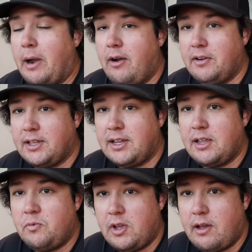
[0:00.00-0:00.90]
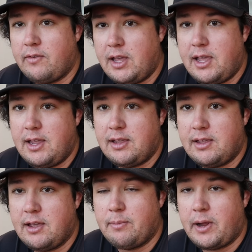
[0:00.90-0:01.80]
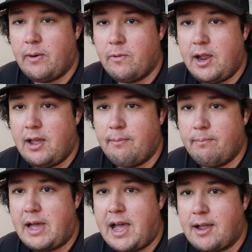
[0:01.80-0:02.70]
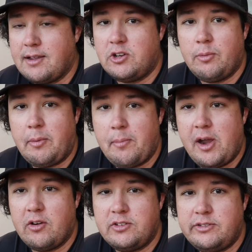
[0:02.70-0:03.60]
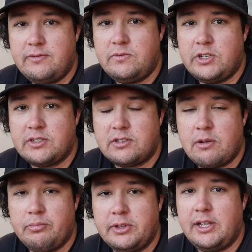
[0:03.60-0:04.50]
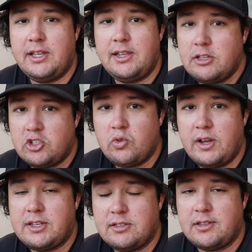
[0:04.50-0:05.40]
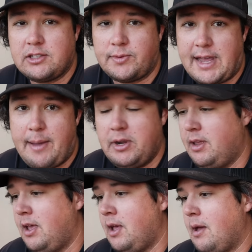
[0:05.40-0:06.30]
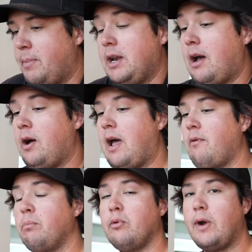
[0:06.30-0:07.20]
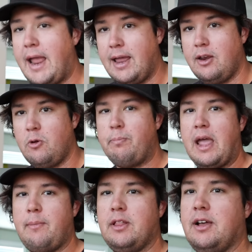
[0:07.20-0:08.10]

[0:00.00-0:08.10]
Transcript: Apparently, if you have an 8 GB RAM Mac, Adobe Premiere just completely destroys it, so that's what happened. But now I have a brand new baby.